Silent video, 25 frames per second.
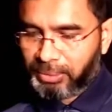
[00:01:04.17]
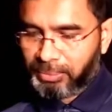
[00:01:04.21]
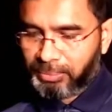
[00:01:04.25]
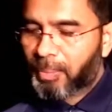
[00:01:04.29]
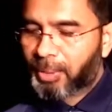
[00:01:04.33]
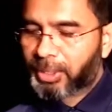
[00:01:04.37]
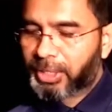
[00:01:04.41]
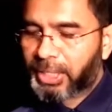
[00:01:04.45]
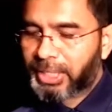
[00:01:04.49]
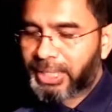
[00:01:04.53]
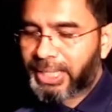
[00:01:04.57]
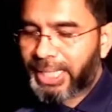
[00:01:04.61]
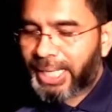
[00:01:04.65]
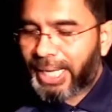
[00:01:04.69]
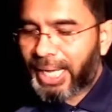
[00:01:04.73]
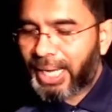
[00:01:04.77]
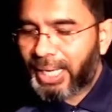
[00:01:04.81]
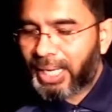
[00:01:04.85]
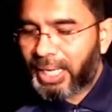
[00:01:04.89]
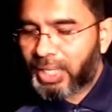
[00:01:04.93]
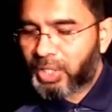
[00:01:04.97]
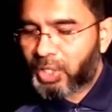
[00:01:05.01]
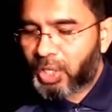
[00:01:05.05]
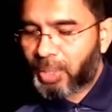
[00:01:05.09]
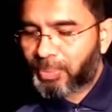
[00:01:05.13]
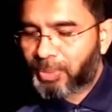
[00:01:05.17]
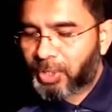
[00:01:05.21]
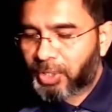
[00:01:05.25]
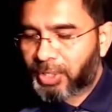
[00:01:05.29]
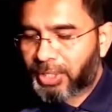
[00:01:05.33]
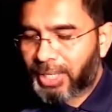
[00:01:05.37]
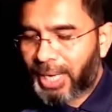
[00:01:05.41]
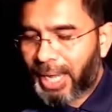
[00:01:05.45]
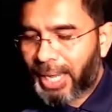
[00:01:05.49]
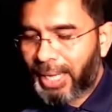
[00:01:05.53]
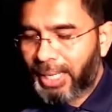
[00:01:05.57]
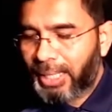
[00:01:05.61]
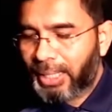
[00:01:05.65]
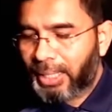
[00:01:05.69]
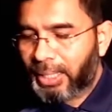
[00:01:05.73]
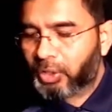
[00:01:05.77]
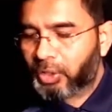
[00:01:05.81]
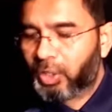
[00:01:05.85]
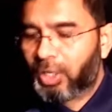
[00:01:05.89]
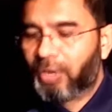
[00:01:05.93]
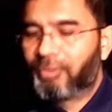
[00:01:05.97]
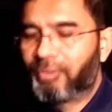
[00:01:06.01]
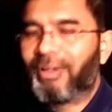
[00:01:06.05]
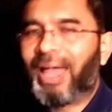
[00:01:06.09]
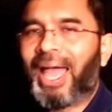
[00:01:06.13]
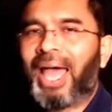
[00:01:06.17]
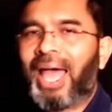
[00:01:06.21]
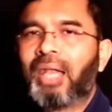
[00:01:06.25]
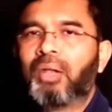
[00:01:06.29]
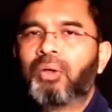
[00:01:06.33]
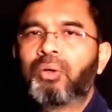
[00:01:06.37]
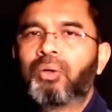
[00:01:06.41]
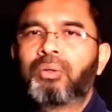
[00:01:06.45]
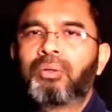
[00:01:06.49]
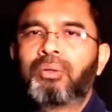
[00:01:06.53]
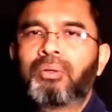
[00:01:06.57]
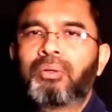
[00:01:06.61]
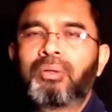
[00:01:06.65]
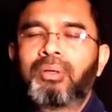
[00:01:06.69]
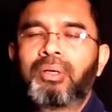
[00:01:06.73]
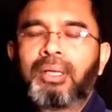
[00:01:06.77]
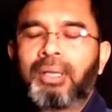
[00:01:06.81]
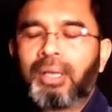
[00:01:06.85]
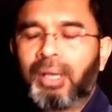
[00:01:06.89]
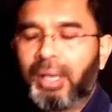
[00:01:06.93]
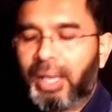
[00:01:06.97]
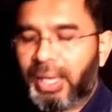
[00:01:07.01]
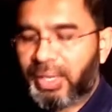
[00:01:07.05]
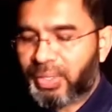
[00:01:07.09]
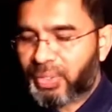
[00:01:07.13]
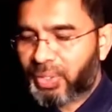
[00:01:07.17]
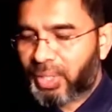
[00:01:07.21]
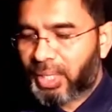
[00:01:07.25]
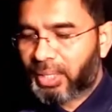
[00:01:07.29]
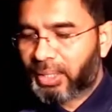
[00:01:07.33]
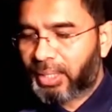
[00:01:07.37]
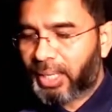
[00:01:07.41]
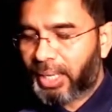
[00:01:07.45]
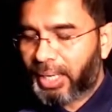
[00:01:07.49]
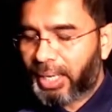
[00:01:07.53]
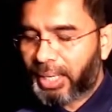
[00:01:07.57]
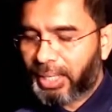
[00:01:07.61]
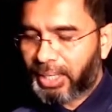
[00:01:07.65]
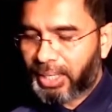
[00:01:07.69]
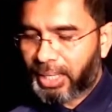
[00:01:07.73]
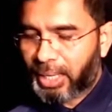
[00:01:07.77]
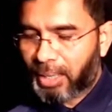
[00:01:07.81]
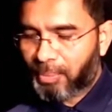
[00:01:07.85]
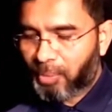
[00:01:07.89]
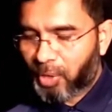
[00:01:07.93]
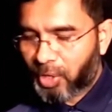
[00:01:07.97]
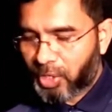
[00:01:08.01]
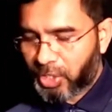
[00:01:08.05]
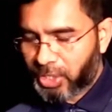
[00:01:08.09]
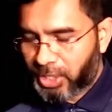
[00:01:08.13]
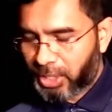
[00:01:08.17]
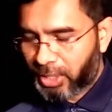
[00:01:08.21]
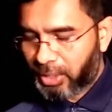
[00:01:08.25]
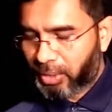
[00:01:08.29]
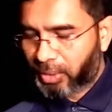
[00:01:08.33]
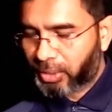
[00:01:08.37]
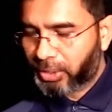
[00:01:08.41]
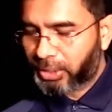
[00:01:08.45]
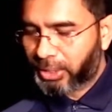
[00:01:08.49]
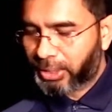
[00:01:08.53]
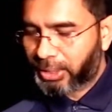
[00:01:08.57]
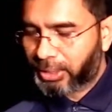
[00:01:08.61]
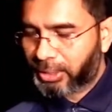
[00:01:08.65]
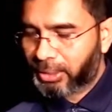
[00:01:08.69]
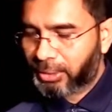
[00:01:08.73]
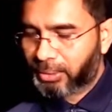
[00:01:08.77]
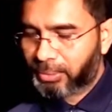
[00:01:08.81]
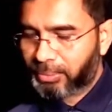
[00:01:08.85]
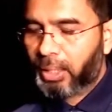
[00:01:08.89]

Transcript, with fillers: For the second case, you have to dry to a value less than the critical moisture content.